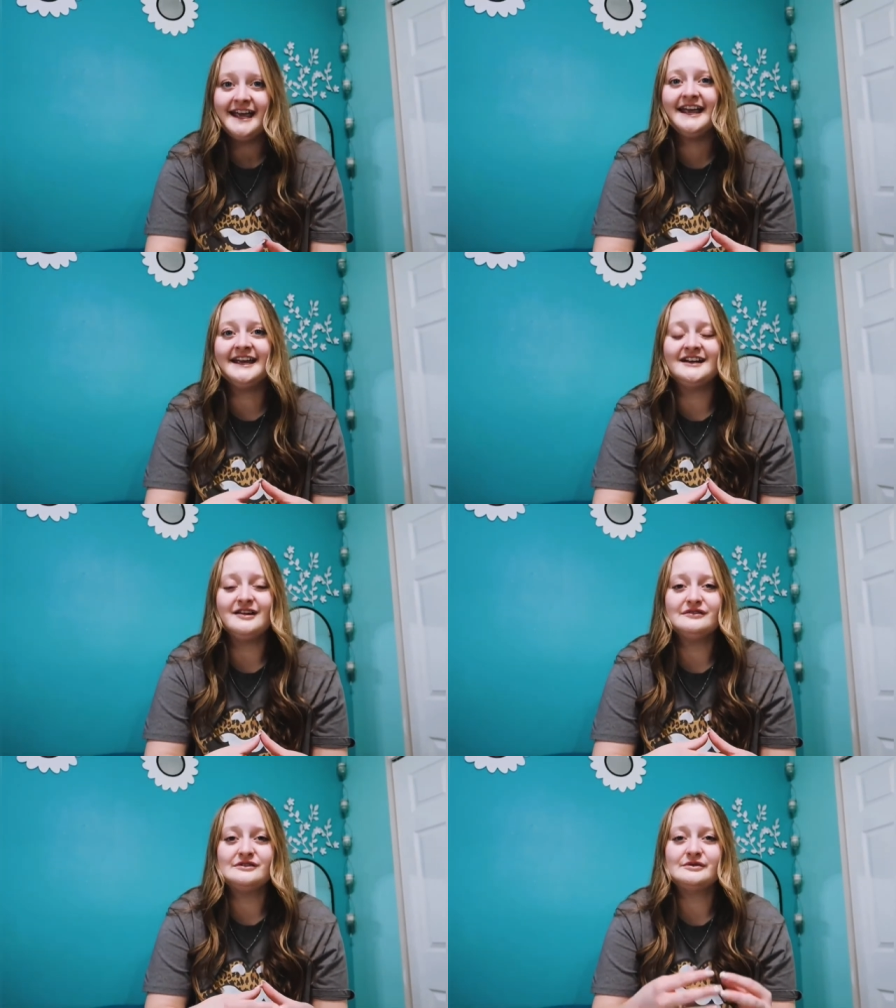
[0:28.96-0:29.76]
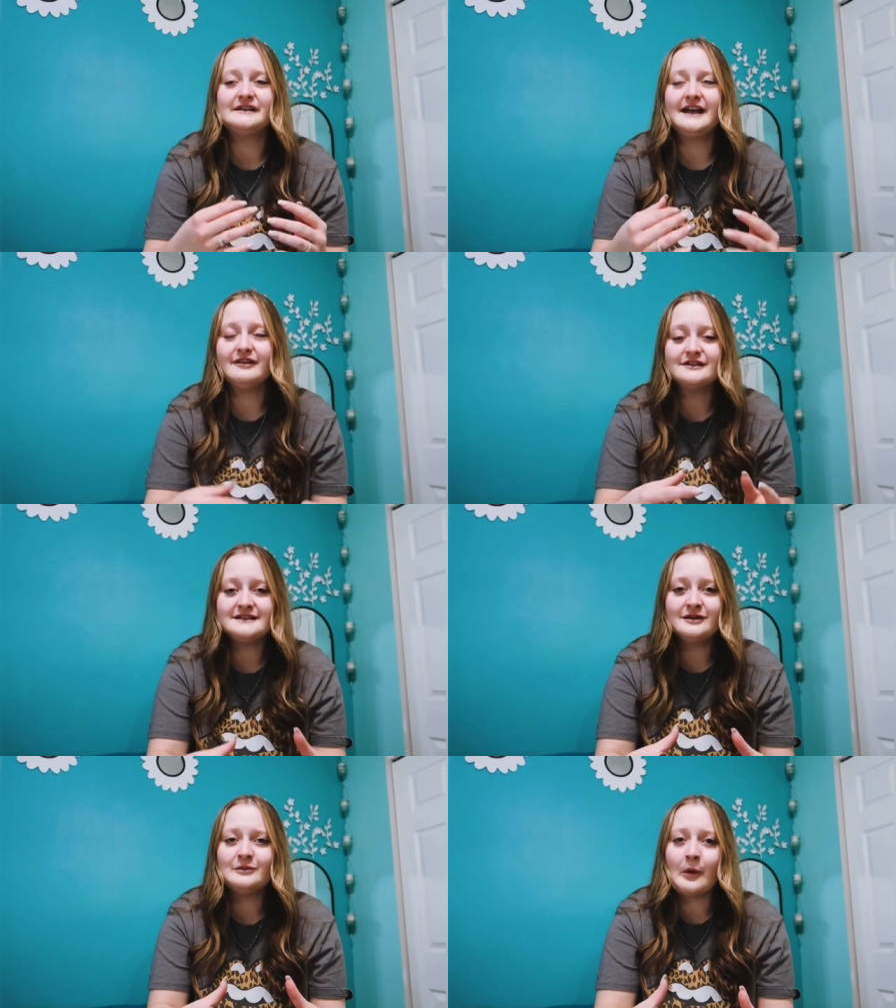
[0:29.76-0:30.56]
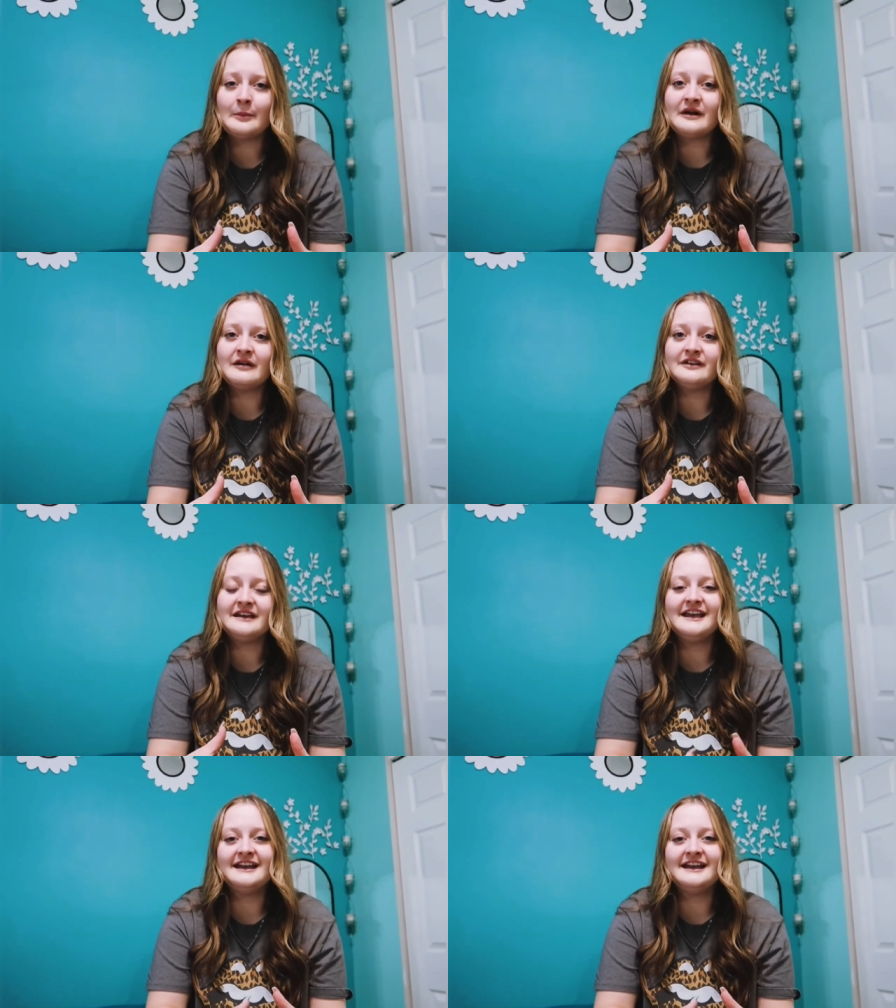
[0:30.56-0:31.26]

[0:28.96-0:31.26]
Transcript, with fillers: and I've enjoyed every single moment of it,